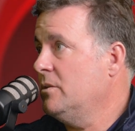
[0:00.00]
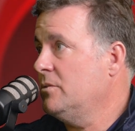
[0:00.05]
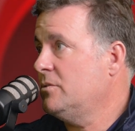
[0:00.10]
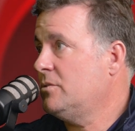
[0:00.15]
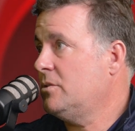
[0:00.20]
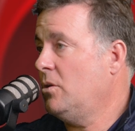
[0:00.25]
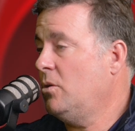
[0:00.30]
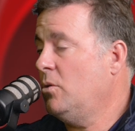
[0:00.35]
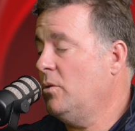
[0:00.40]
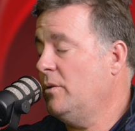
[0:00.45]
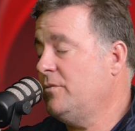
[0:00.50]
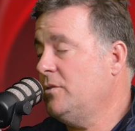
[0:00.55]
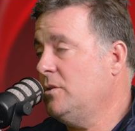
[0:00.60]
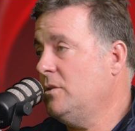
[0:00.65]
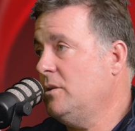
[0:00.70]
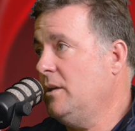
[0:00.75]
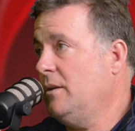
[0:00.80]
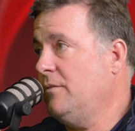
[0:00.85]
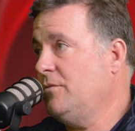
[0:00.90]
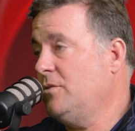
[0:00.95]
So if
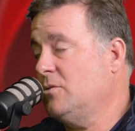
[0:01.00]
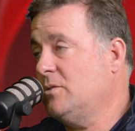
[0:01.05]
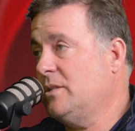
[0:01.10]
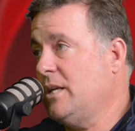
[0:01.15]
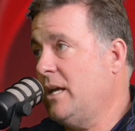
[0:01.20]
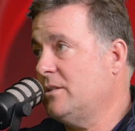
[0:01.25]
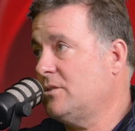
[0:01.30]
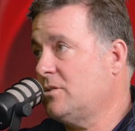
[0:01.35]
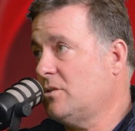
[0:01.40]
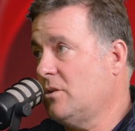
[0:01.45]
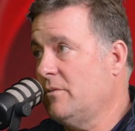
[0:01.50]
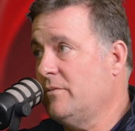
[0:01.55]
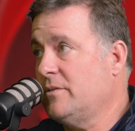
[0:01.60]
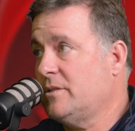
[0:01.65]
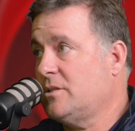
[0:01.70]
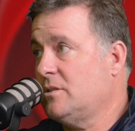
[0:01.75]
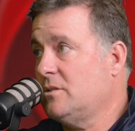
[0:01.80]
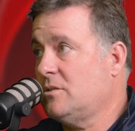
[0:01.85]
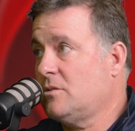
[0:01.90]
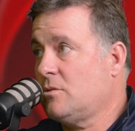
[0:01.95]
your debt
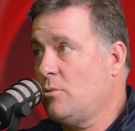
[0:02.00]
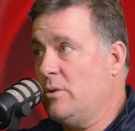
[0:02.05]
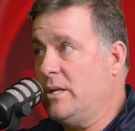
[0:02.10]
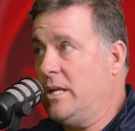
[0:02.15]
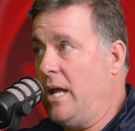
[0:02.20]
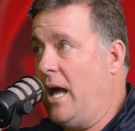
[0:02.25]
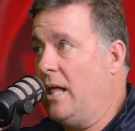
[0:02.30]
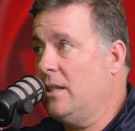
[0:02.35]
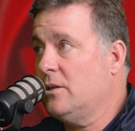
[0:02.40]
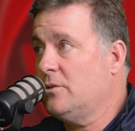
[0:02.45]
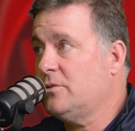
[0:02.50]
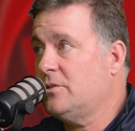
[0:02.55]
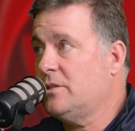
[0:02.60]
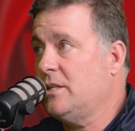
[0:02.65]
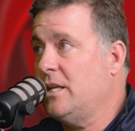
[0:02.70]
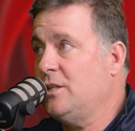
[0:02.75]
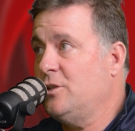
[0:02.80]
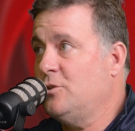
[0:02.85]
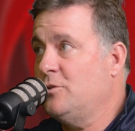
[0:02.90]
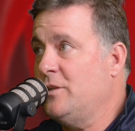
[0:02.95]
service is
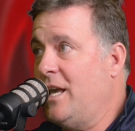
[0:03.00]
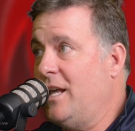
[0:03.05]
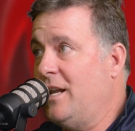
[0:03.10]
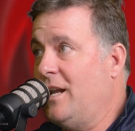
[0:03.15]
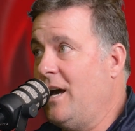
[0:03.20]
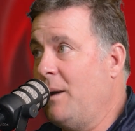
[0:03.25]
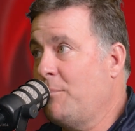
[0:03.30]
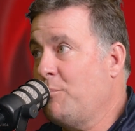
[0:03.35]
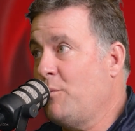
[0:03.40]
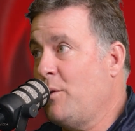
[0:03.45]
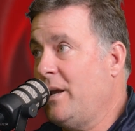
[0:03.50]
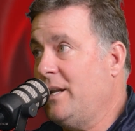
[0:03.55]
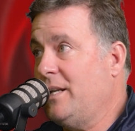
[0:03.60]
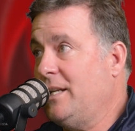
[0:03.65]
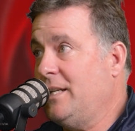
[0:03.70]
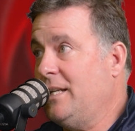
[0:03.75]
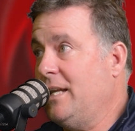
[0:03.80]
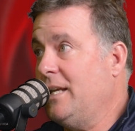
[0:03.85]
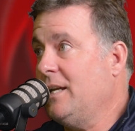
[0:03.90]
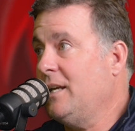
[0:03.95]
$3, then your net
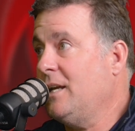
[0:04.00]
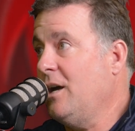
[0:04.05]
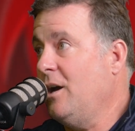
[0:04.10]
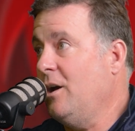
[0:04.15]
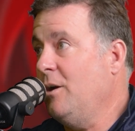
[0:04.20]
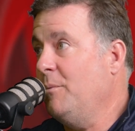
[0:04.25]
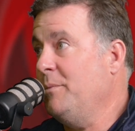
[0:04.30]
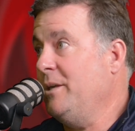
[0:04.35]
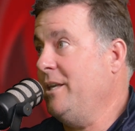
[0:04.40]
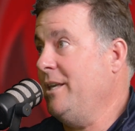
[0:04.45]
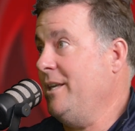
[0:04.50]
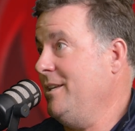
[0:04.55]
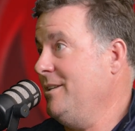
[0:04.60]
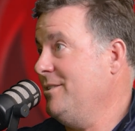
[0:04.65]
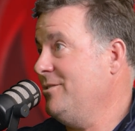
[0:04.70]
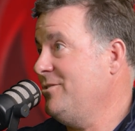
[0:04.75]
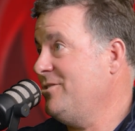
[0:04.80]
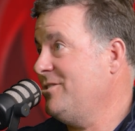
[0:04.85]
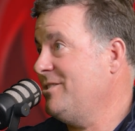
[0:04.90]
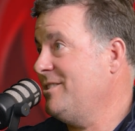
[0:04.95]
operating income
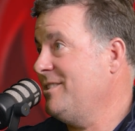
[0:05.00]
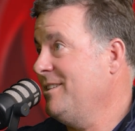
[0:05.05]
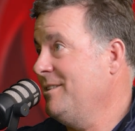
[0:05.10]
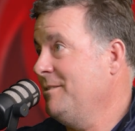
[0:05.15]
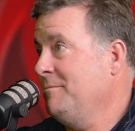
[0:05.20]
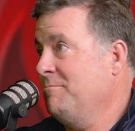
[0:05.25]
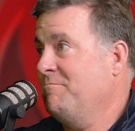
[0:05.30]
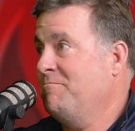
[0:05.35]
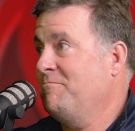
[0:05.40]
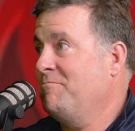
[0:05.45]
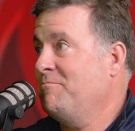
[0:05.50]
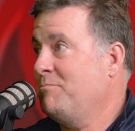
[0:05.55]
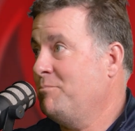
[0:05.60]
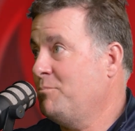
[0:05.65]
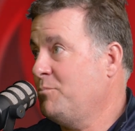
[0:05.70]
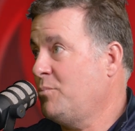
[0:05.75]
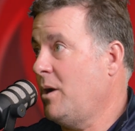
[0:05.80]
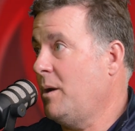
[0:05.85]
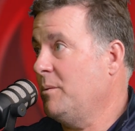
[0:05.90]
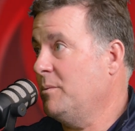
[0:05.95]
is
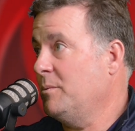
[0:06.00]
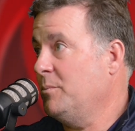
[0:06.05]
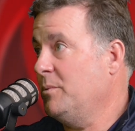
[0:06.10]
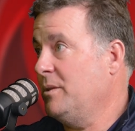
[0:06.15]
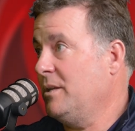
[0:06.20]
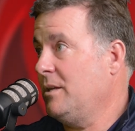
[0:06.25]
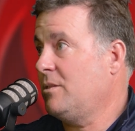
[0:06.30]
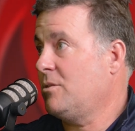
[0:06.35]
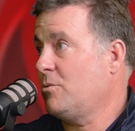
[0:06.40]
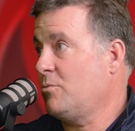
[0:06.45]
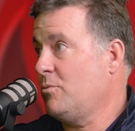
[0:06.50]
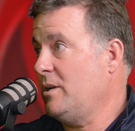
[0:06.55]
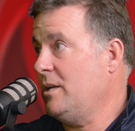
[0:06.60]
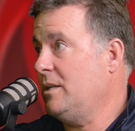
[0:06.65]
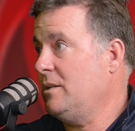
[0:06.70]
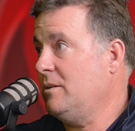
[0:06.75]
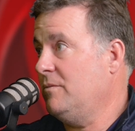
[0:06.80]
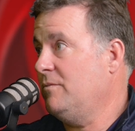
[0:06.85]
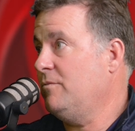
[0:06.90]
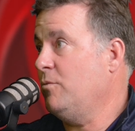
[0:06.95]
probably
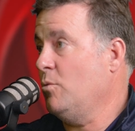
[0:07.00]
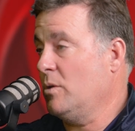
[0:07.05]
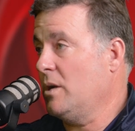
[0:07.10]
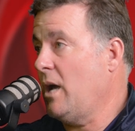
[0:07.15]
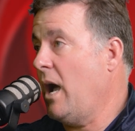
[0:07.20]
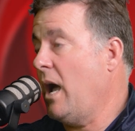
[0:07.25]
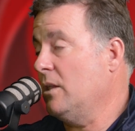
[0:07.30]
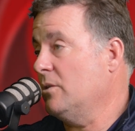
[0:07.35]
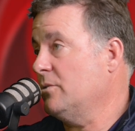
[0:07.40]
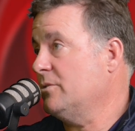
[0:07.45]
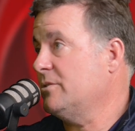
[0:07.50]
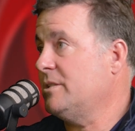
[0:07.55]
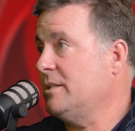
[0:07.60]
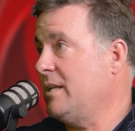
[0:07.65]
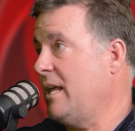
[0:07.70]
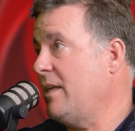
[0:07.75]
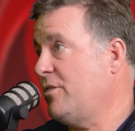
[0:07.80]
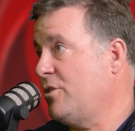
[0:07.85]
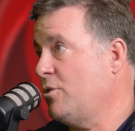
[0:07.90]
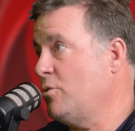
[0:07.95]
$3 to $4
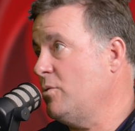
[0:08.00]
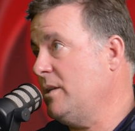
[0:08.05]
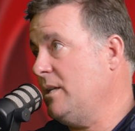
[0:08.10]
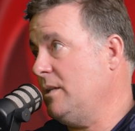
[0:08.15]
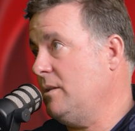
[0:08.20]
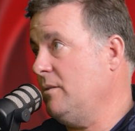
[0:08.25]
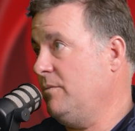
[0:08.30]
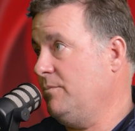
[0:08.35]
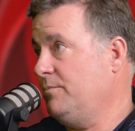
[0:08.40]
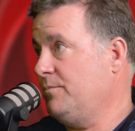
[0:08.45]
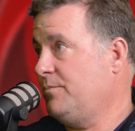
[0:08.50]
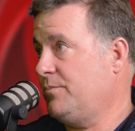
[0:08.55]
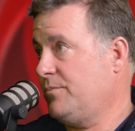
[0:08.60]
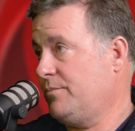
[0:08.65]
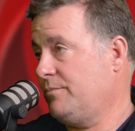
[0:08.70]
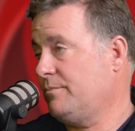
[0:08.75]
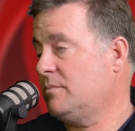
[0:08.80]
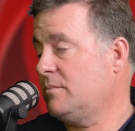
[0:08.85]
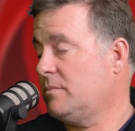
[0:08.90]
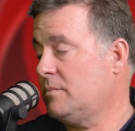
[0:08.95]
in that 30 to
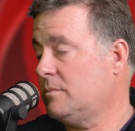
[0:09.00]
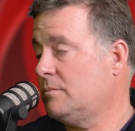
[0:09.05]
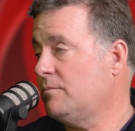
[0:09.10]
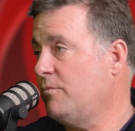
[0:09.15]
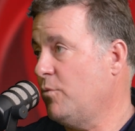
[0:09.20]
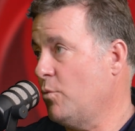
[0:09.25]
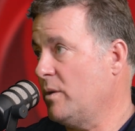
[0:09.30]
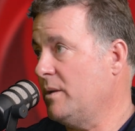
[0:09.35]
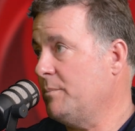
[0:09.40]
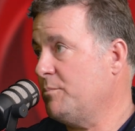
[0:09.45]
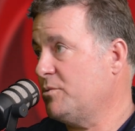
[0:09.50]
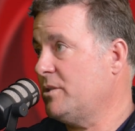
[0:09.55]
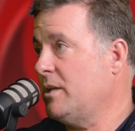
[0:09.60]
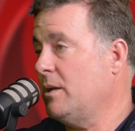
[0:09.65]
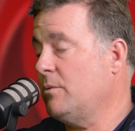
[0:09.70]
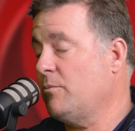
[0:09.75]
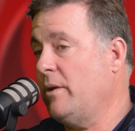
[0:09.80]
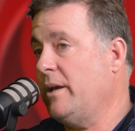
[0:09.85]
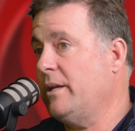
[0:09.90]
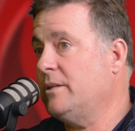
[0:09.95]

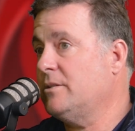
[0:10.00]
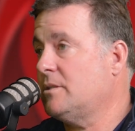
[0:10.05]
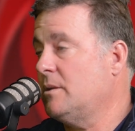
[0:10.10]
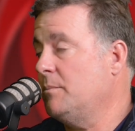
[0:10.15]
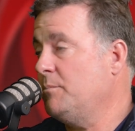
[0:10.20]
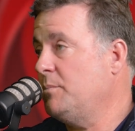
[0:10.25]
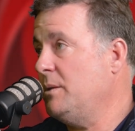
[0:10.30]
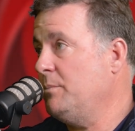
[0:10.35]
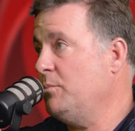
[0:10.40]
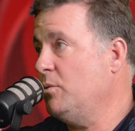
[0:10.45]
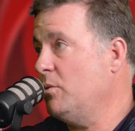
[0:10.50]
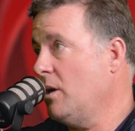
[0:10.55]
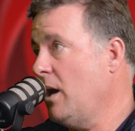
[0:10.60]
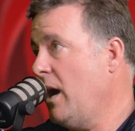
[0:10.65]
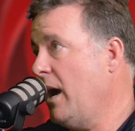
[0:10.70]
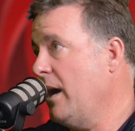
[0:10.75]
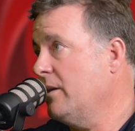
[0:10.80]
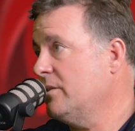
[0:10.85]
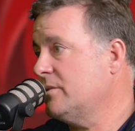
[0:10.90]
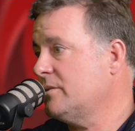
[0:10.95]
40% range. Some people are
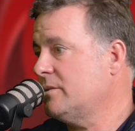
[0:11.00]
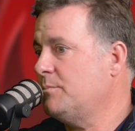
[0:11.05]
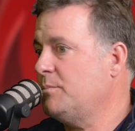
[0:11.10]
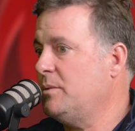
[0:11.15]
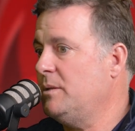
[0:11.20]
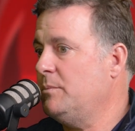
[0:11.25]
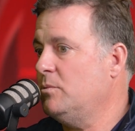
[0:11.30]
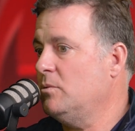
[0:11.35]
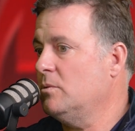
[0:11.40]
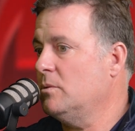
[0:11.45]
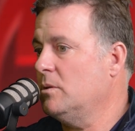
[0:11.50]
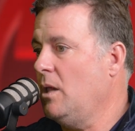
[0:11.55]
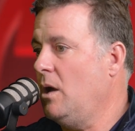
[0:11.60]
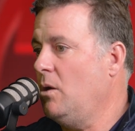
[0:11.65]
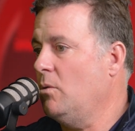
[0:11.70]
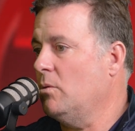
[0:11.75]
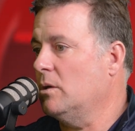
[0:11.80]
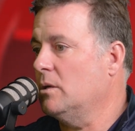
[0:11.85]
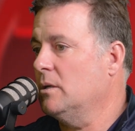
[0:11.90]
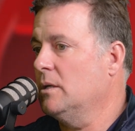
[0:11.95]
higher, some people are
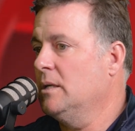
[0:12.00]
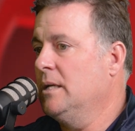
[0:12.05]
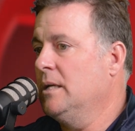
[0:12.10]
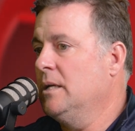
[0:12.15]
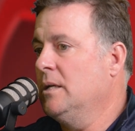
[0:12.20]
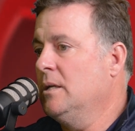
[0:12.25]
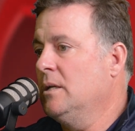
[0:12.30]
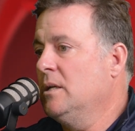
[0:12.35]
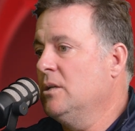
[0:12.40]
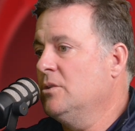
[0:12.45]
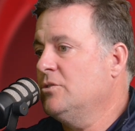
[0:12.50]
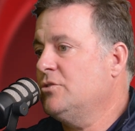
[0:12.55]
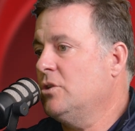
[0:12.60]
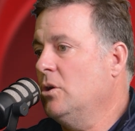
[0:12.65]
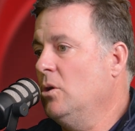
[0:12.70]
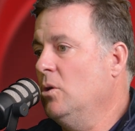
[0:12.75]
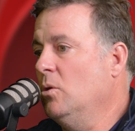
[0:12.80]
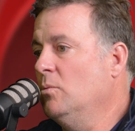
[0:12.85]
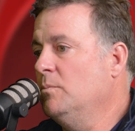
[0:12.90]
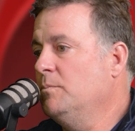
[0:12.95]
lower.
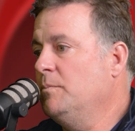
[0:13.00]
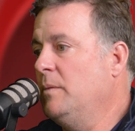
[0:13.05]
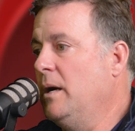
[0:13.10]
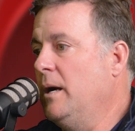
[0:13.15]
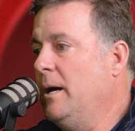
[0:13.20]
So